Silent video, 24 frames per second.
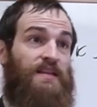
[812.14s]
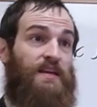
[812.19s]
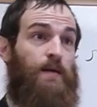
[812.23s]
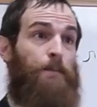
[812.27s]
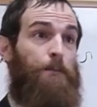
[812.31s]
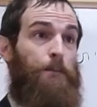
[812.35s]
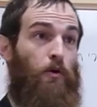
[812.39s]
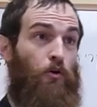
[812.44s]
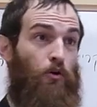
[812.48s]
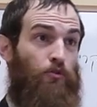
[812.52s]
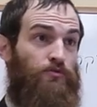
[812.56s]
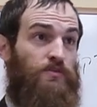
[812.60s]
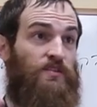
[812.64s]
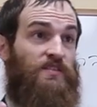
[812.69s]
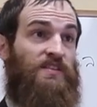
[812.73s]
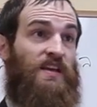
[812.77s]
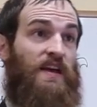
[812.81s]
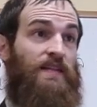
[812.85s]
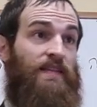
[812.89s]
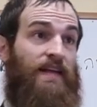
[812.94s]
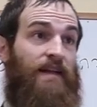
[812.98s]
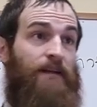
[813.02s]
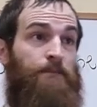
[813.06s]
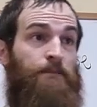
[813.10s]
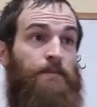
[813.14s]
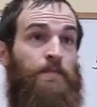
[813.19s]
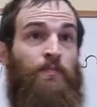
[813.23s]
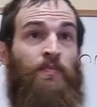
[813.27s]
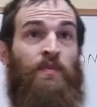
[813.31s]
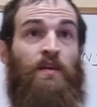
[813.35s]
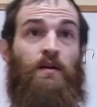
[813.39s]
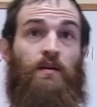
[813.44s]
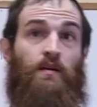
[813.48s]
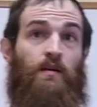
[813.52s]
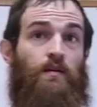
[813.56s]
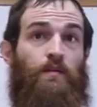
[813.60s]
decomposes, and that,
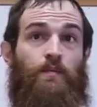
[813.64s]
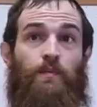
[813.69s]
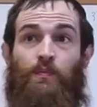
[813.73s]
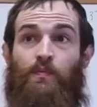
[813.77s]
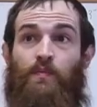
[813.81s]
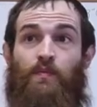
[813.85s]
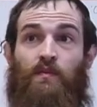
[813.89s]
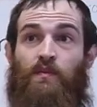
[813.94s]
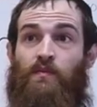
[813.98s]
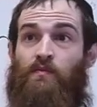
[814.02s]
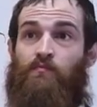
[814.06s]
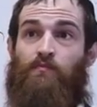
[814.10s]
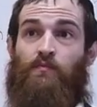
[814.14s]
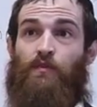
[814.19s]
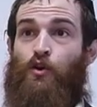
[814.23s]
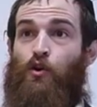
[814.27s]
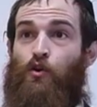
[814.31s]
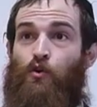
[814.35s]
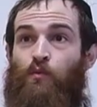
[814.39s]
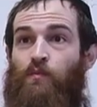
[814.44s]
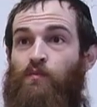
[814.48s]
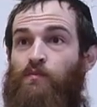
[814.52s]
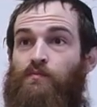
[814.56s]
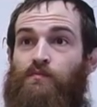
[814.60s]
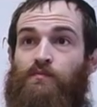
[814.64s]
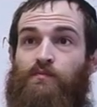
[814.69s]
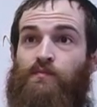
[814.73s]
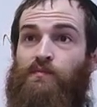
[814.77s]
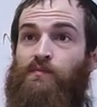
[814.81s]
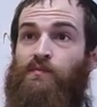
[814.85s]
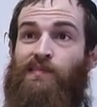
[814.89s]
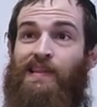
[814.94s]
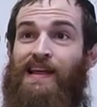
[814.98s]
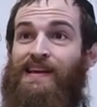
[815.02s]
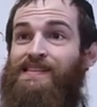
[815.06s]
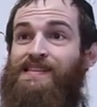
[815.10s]
you know,
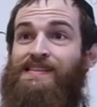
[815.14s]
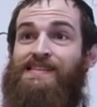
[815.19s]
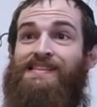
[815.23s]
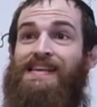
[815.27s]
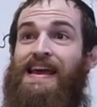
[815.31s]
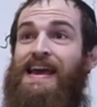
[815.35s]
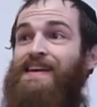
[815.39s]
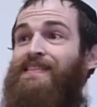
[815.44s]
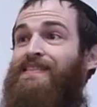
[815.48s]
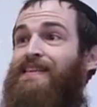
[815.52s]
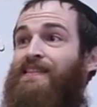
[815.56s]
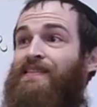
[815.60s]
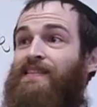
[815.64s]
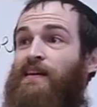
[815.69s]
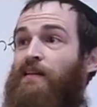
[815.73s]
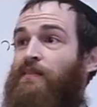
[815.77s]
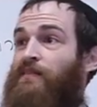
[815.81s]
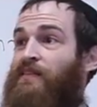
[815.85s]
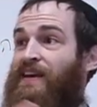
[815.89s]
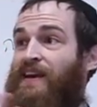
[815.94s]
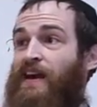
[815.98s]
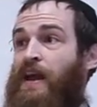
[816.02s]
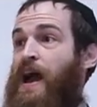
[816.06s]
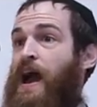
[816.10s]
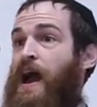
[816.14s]
let's say that the, the